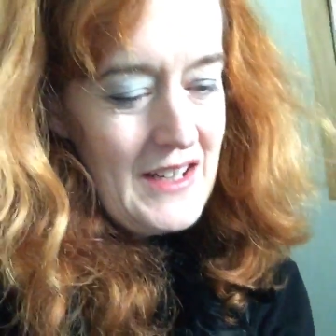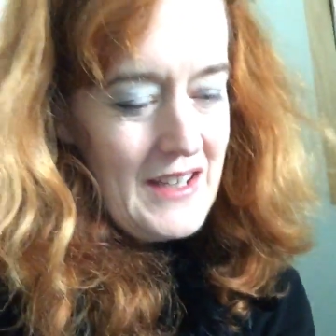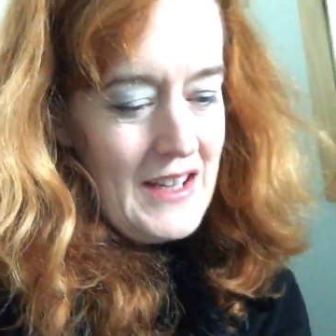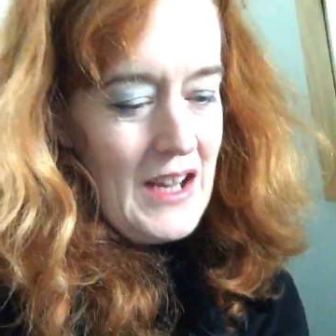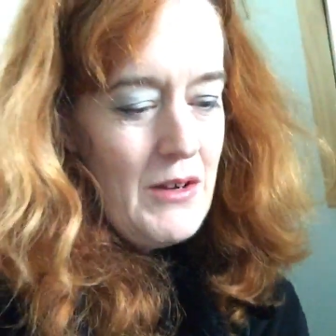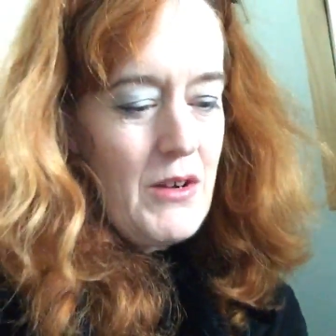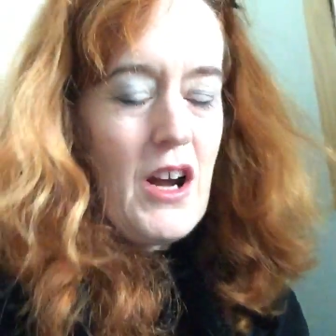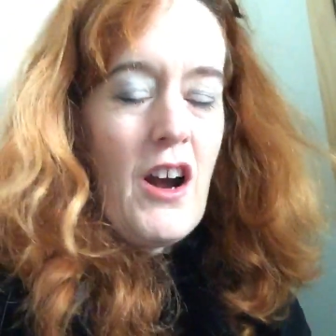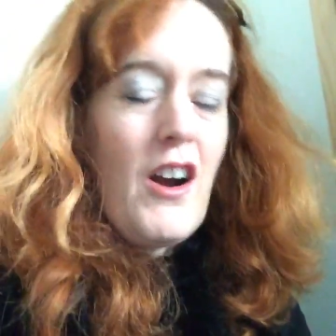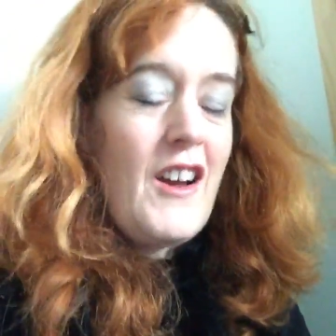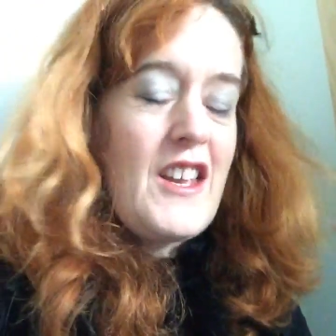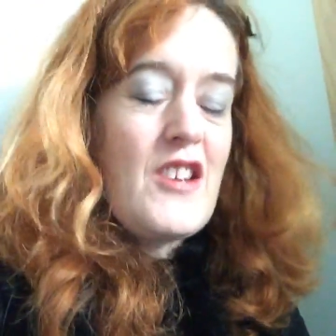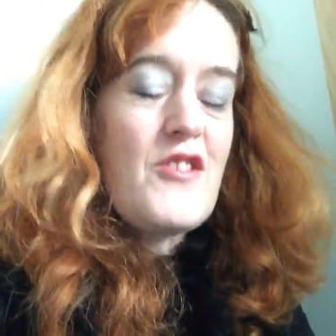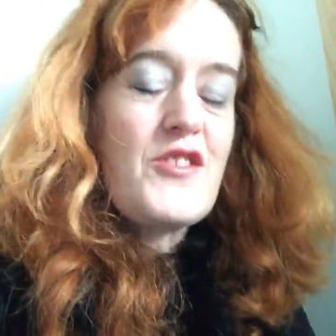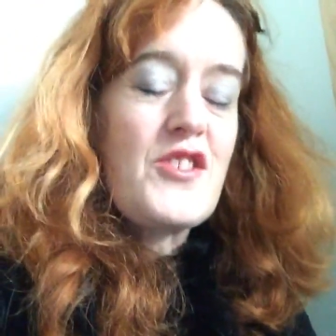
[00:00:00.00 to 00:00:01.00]
Now, I
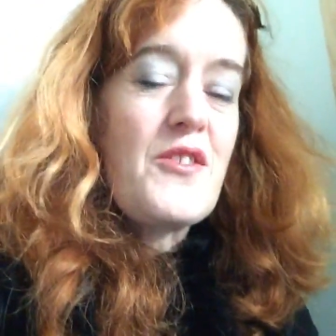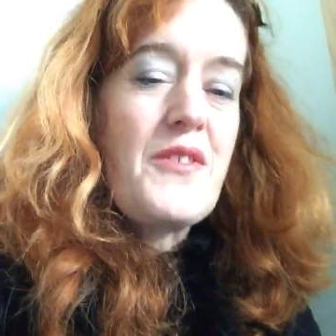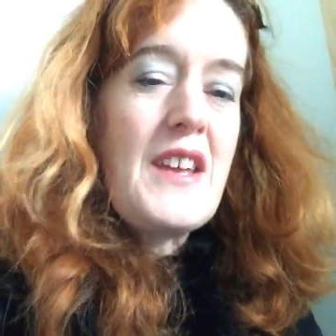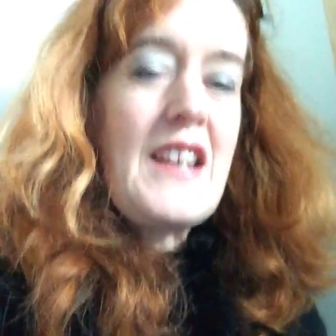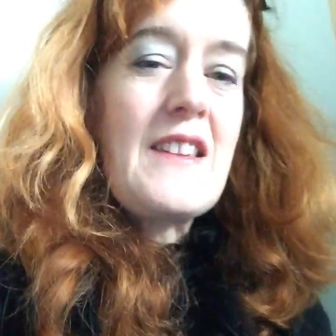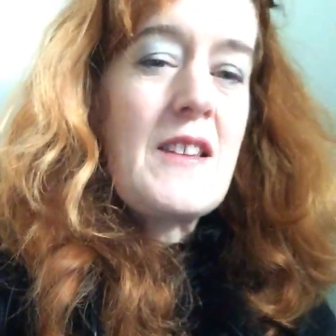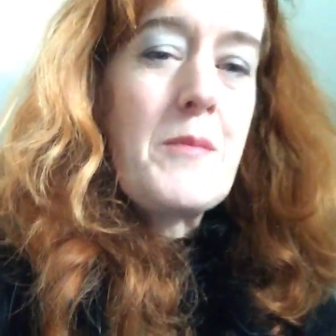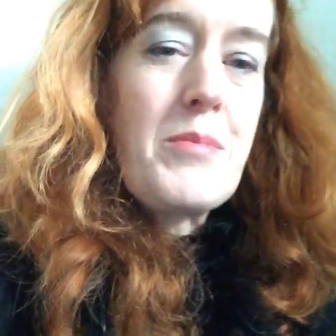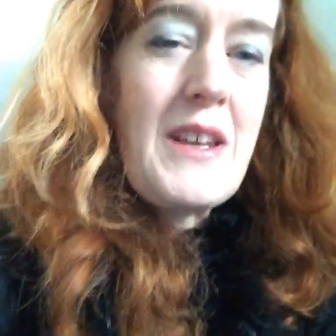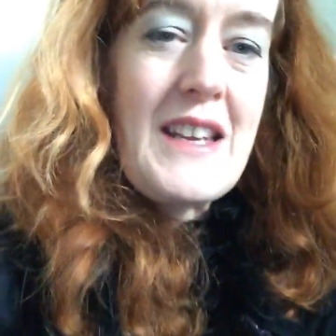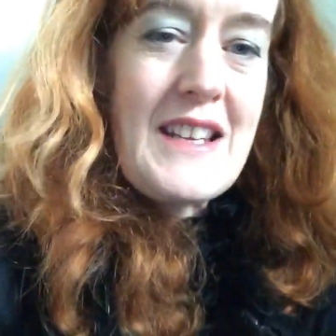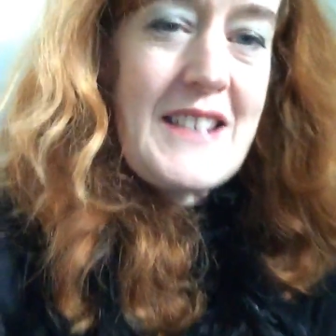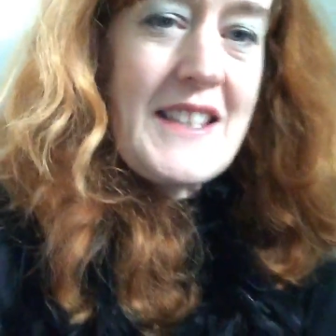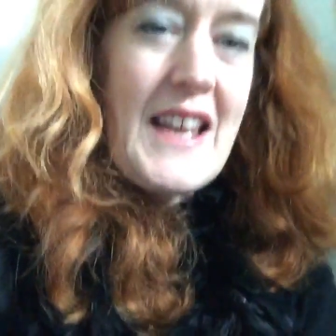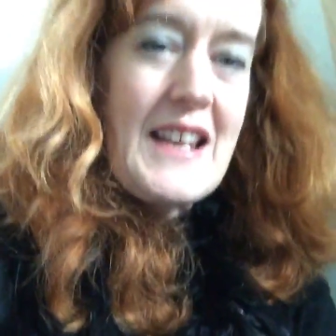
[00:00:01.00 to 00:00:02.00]
used to think that
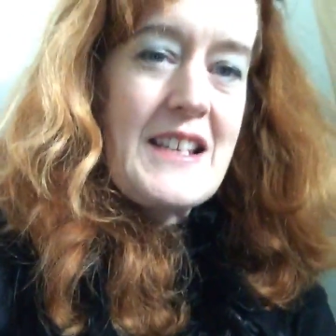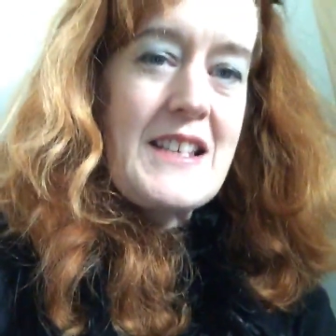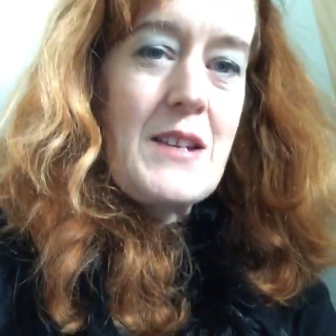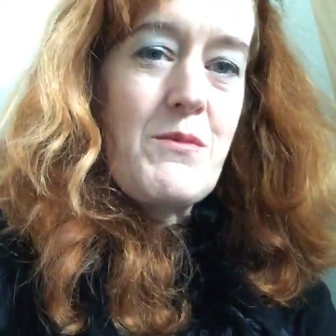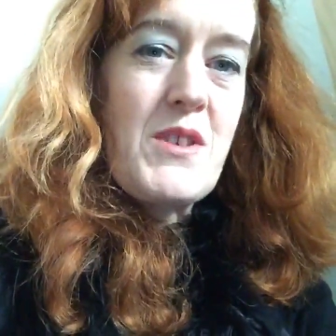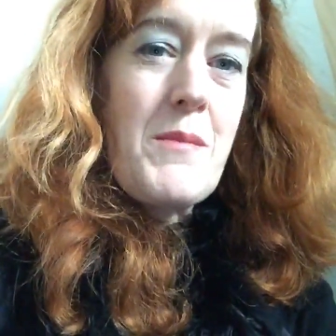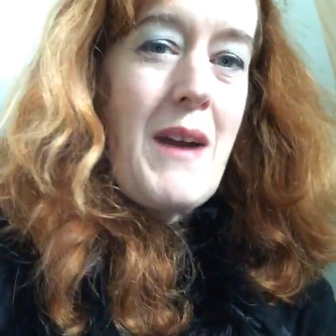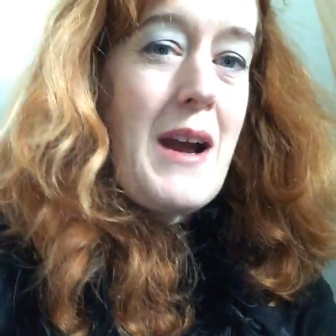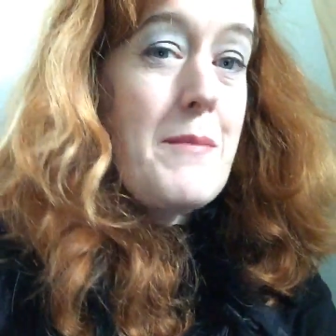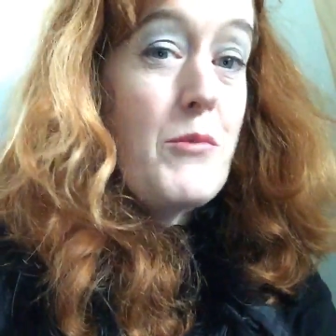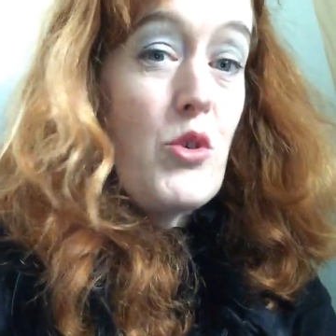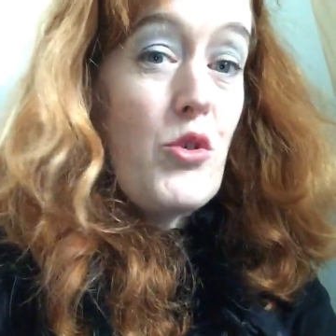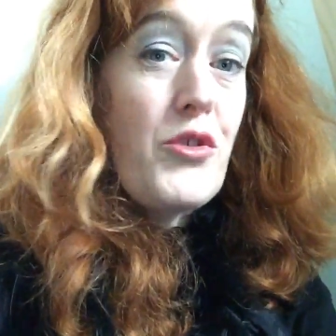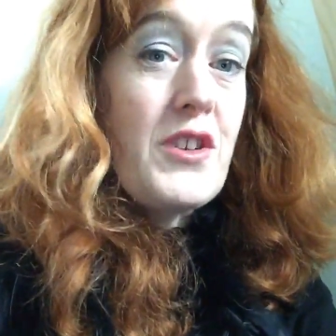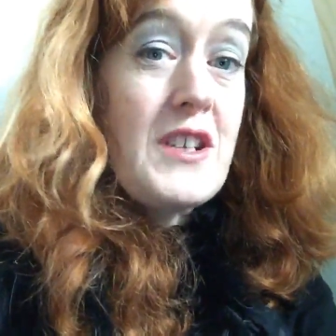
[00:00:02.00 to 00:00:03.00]
being sexy was about
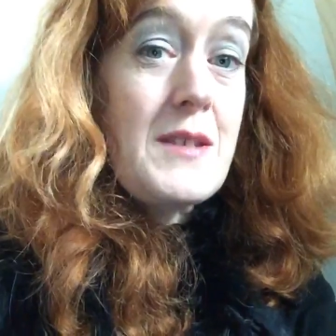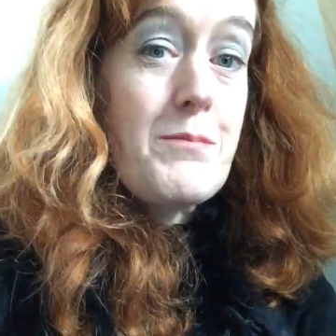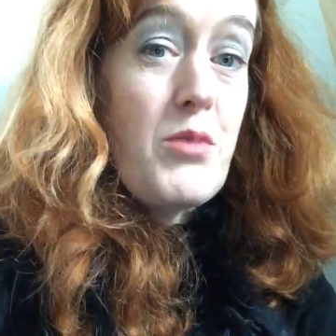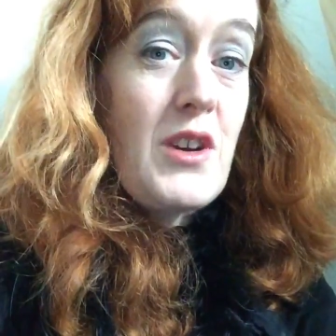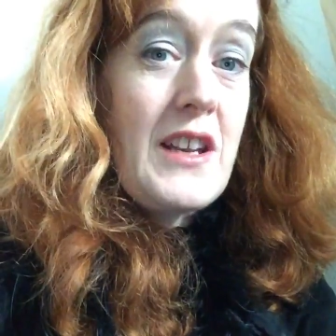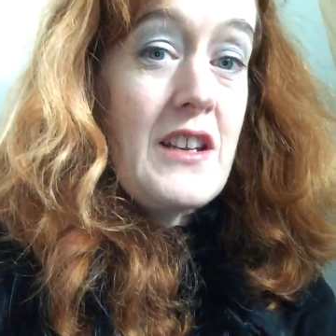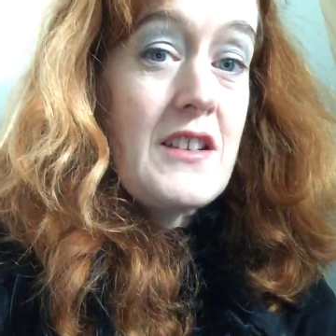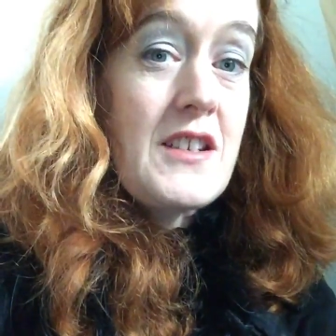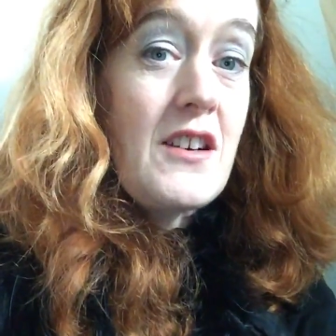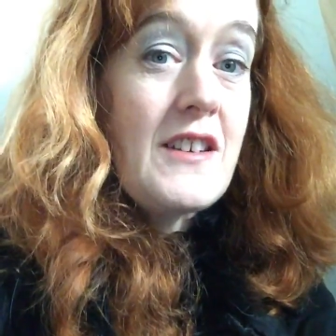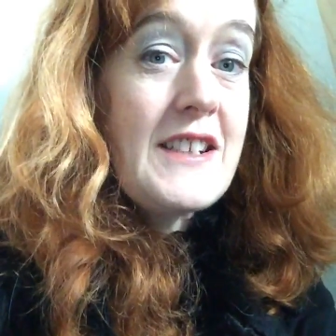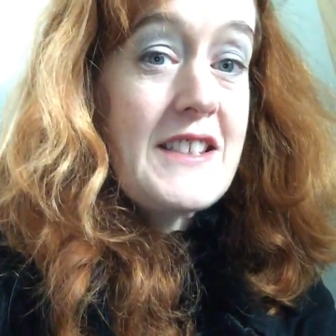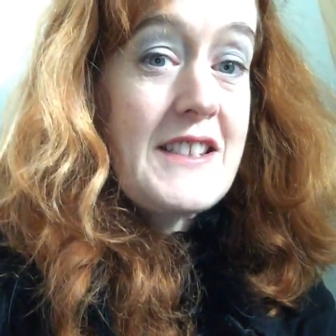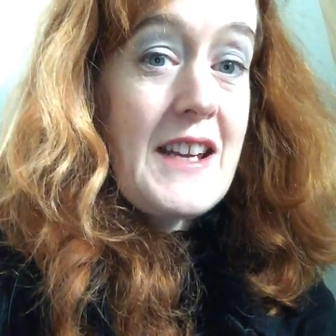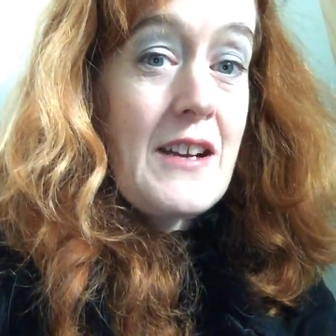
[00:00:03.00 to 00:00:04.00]
more than just pulling your
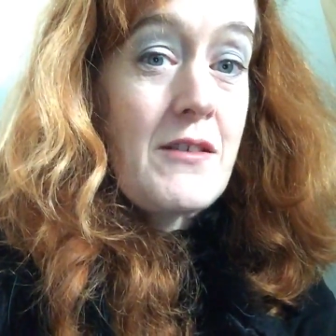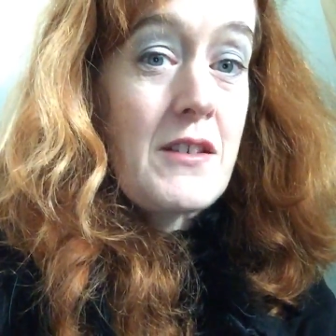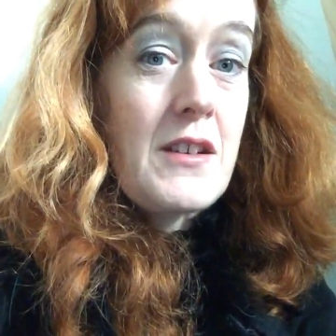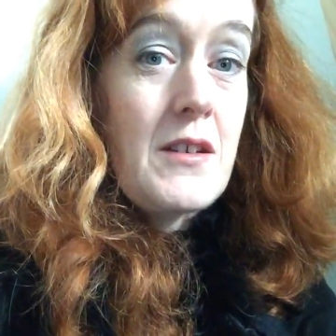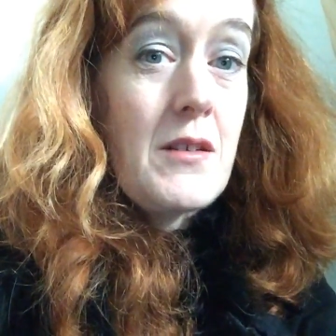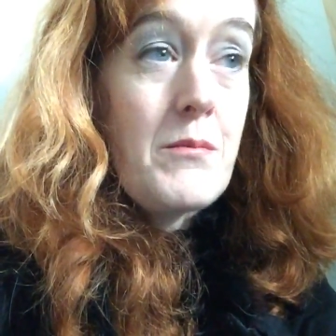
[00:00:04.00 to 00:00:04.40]
tights down.